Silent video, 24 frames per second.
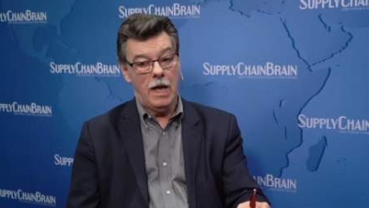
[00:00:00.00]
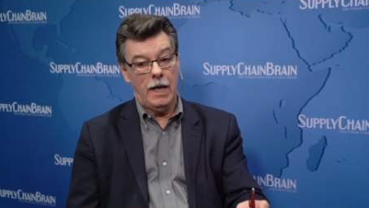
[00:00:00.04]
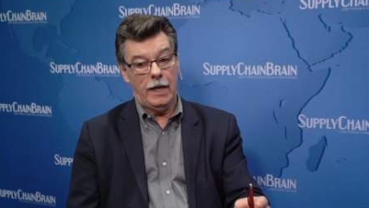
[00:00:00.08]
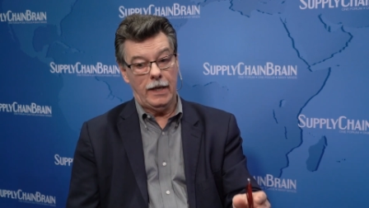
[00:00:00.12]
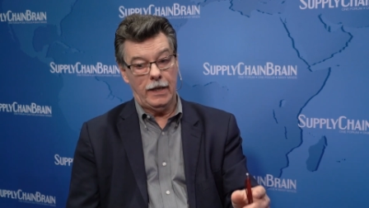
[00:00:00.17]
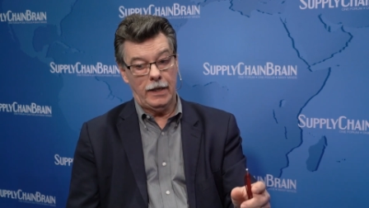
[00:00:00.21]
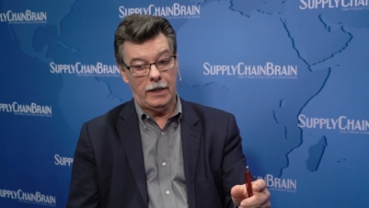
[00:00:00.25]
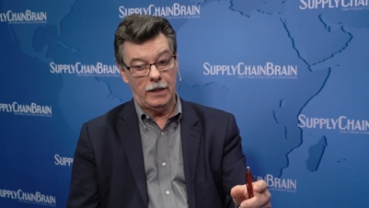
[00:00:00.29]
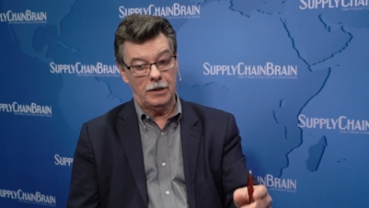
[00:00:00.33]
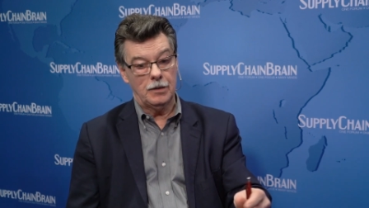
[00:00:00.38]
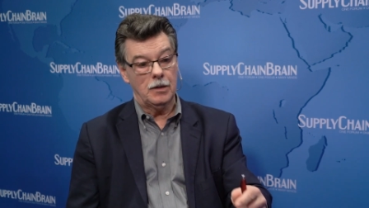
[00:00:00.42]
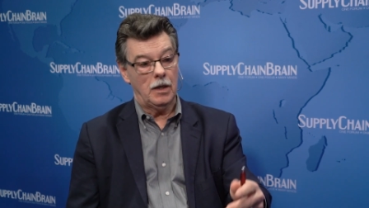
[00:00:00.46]

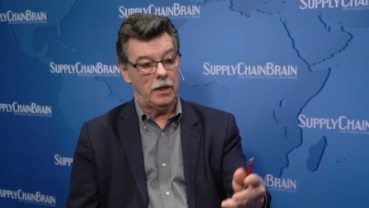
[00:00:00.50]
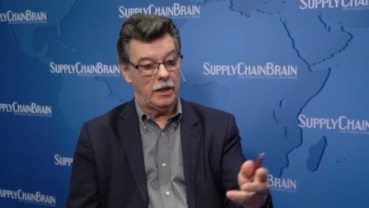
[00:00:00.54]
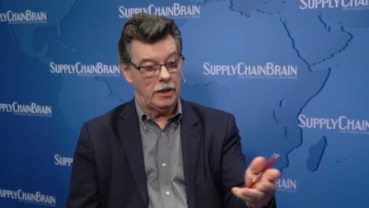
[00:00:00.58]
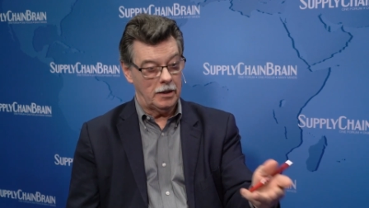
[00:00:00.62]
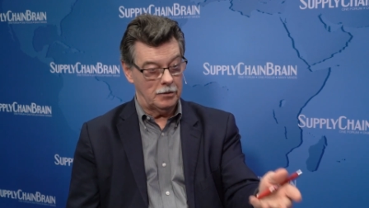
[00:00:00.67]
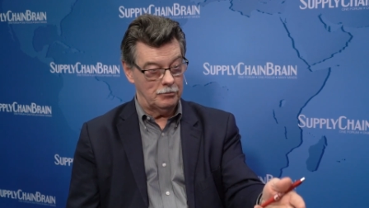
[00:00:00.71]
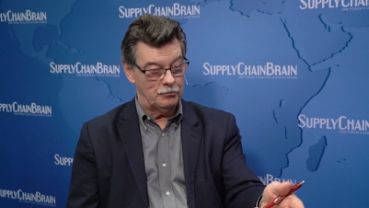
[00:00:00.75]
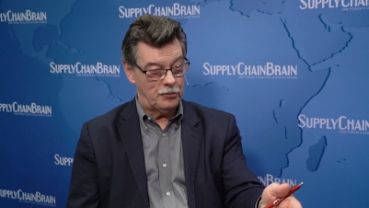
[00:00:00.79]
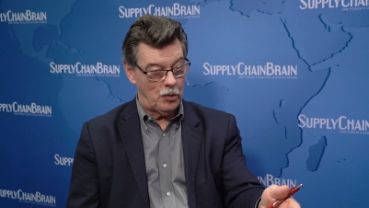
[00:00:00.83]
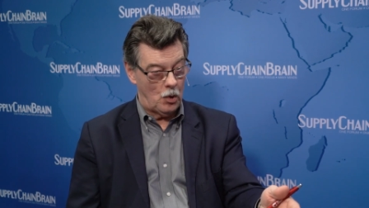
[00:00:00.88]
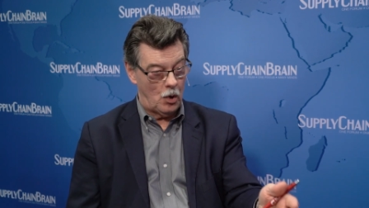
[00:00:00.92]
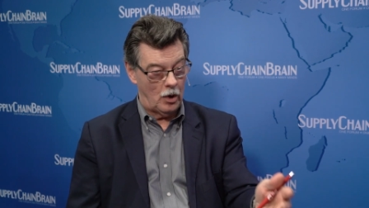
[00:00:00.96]
in,
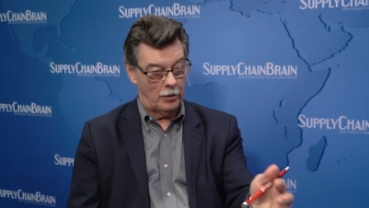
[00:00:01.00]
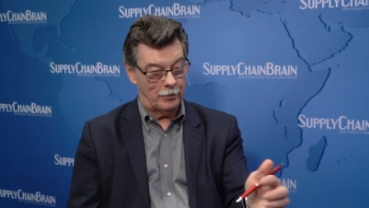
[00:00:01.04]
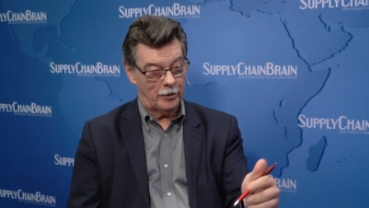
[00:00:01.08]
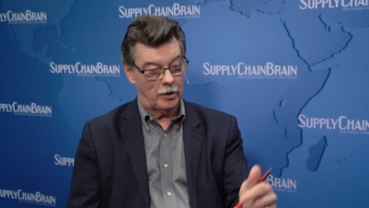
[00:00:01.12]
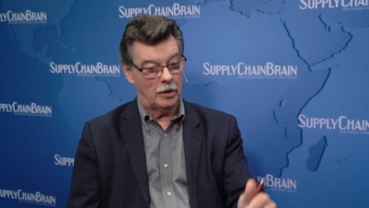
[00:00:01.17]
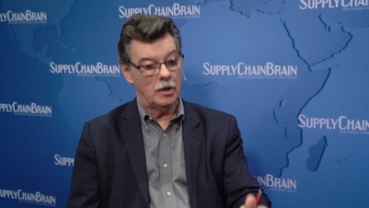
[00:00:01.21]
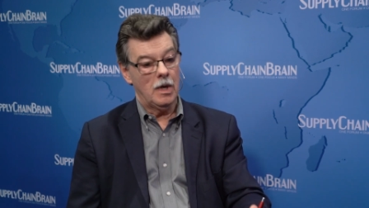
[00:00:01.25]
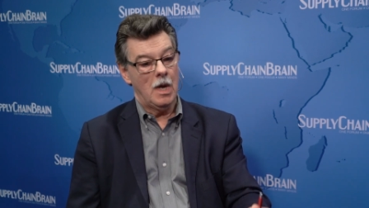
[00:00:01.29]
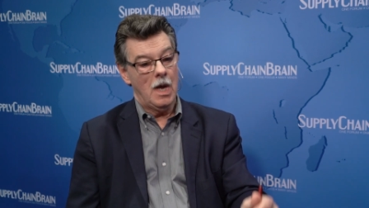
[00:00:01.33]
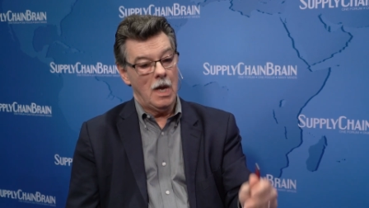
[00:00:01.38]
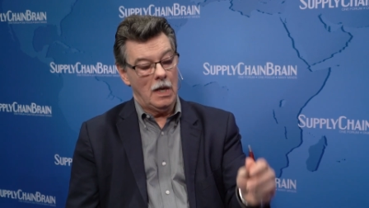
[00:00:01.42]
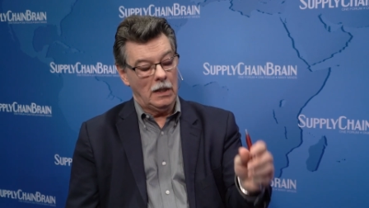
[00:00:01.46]
in Beumer.
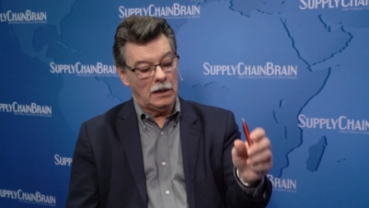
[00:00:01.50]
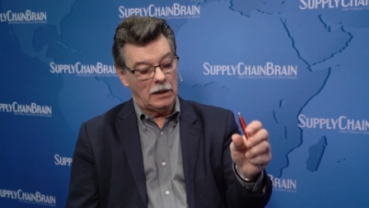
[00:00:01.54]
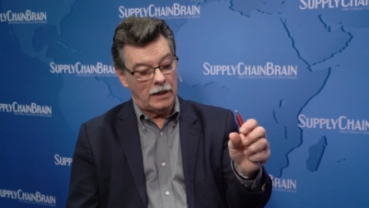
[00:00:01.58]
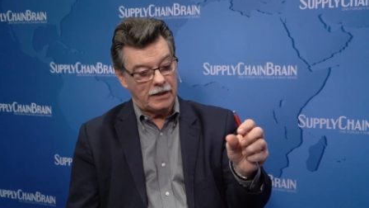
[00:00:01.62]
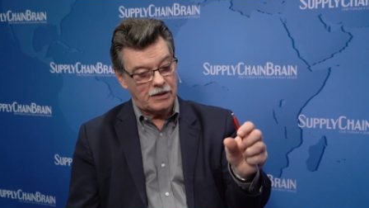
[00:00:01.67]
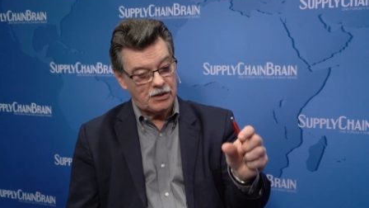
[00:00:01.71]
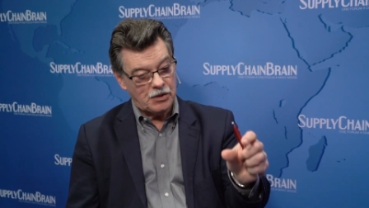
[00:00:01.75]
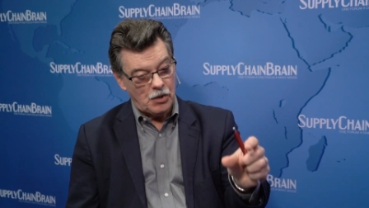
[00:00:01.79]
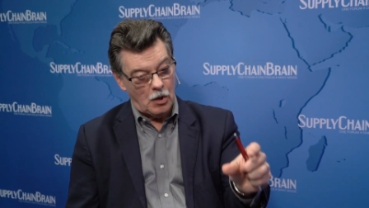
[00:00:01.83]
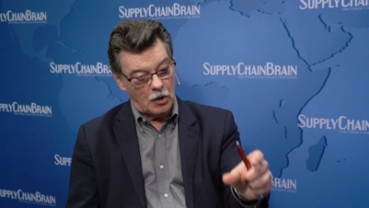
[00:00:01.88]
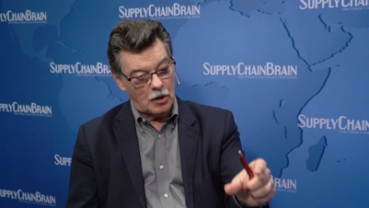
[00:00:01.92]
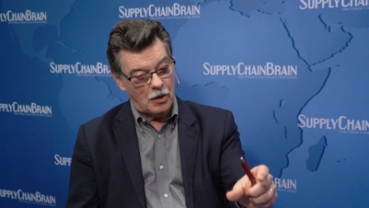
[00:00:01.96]

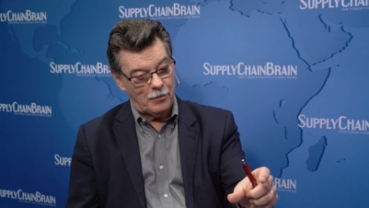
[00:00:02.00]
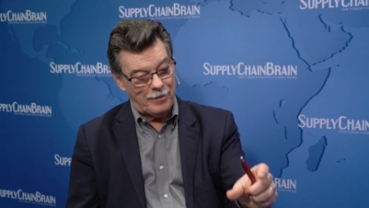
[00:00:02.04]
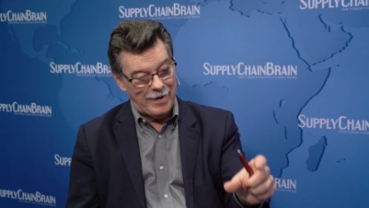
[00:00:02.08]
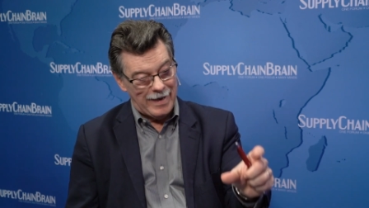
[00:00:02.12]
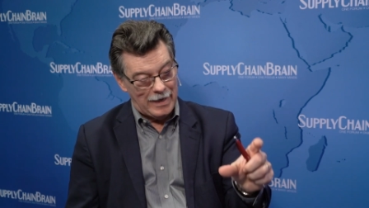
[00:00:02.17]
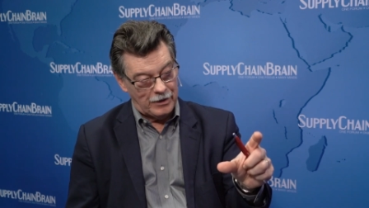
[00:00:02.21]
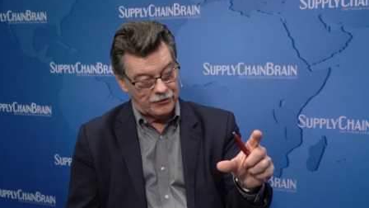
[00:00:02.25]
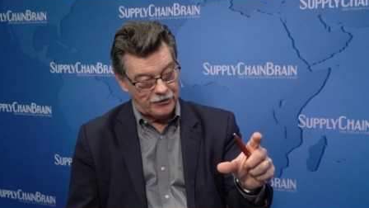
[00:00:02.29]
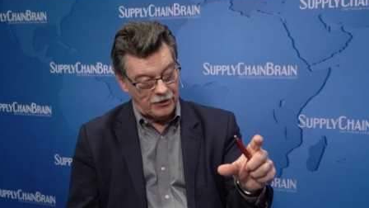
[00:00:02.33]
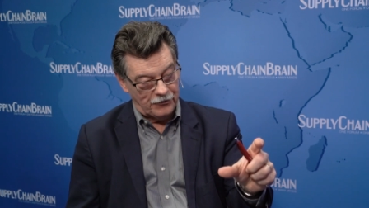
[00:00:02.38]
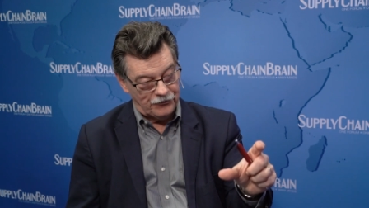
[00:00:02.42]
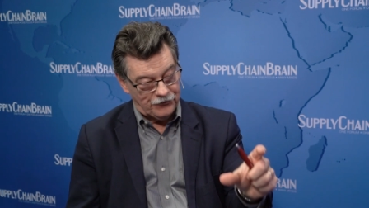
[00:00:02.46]
Let's talk
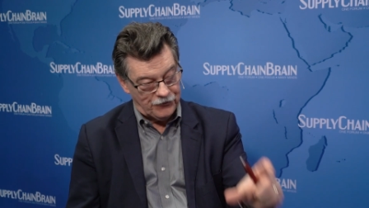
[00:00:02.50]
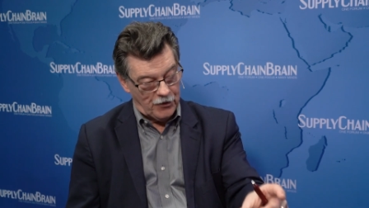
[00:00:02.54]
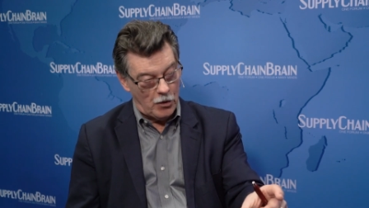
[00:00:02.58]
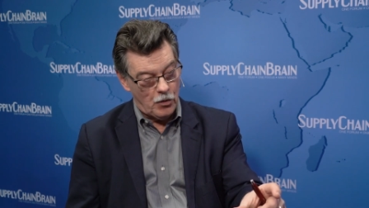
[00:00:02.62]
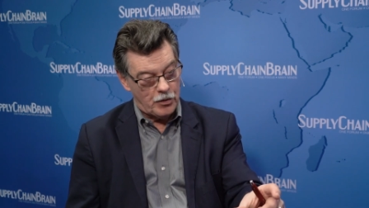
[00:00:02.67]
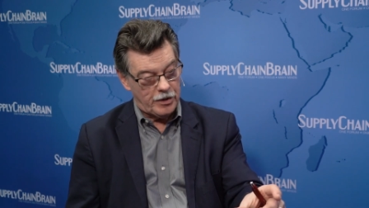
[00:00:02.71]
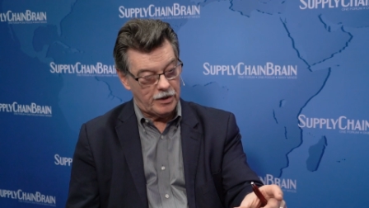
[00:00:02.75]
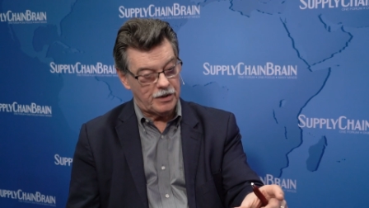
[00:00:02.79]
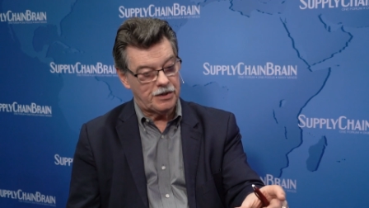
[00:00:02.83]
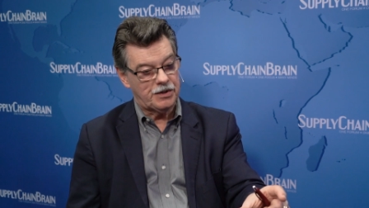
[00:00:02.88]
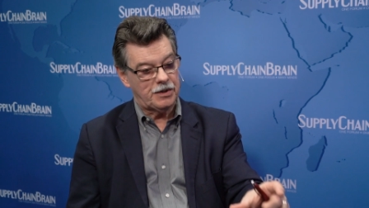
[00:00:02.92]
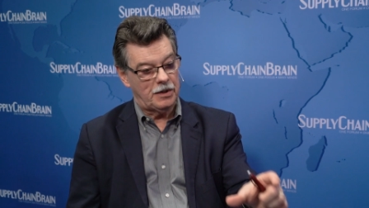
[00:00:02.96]
about the
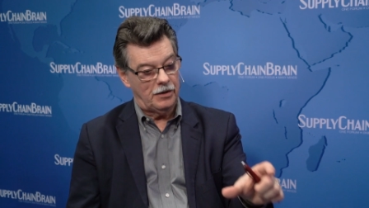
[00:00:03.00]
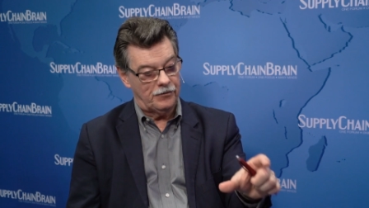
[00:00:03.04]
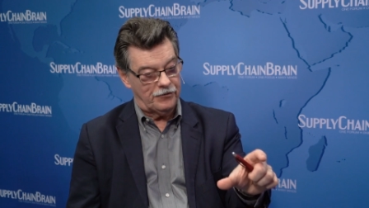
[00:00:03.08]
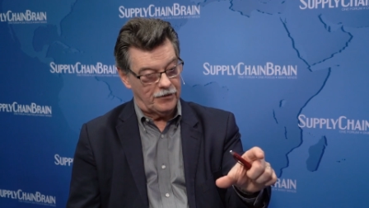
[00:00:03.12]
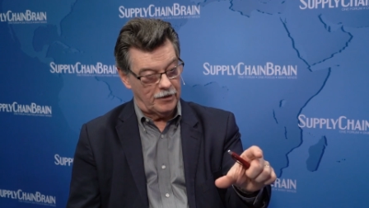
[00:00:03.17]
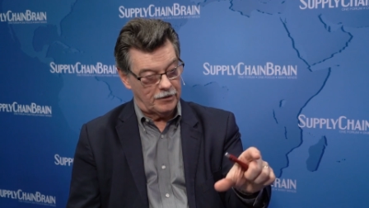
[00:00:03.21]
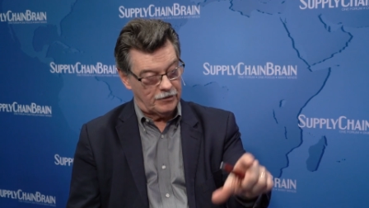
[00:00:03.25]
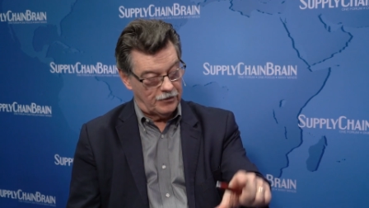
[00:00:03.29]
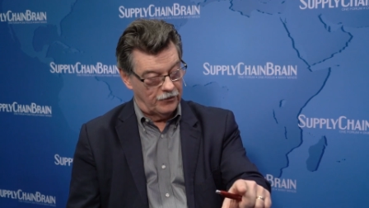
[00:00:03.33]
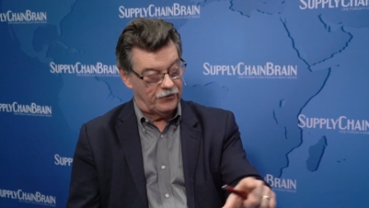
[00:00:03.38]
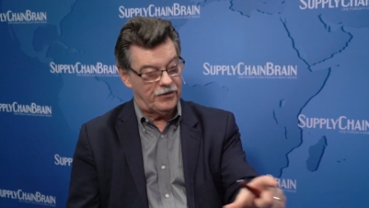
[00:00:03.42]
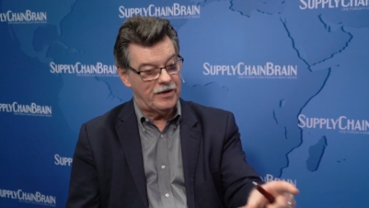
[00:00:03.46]
focus of the
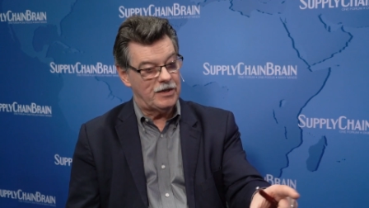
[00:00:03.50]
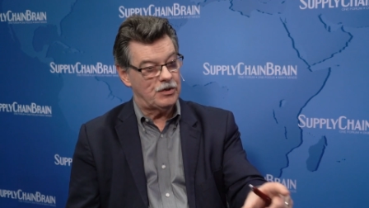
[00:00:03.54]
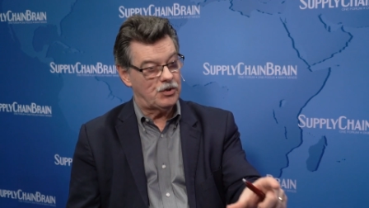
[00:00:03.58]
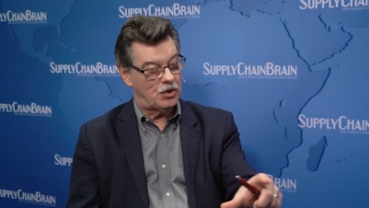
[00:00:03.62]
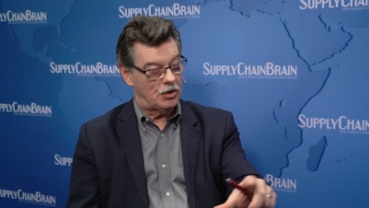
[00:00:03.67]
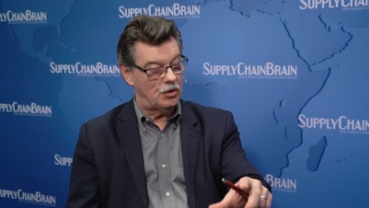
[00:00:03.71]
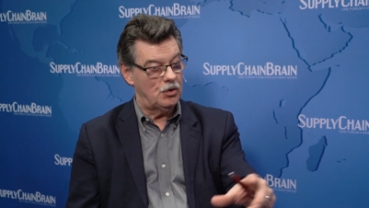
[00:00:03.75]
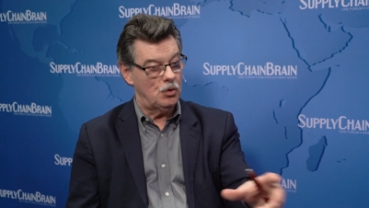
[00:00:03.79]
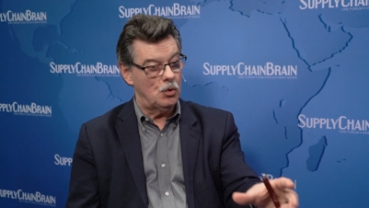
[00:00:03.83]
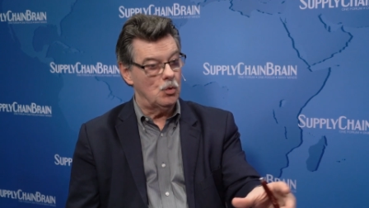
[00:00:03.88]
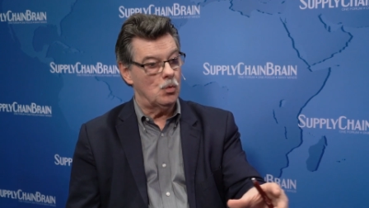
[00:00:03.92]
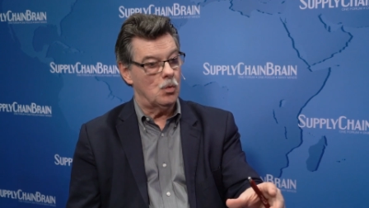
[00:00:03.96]

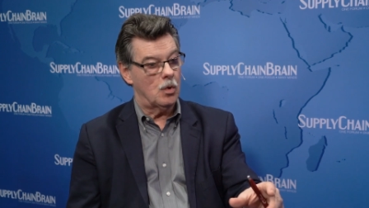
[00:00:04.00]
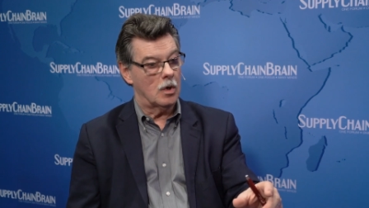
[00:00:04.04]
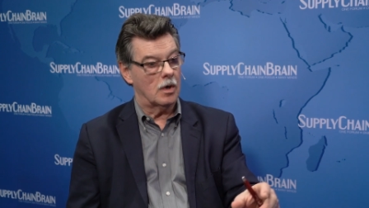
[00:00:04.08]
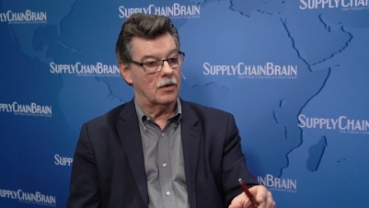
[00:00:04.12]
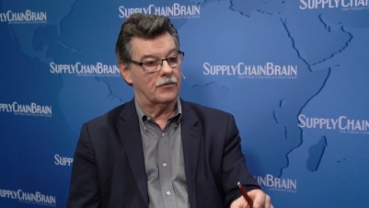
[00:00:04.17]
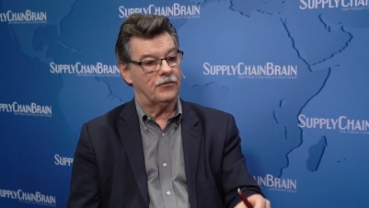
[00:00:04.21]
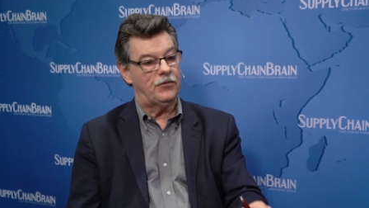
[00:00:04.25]
division you work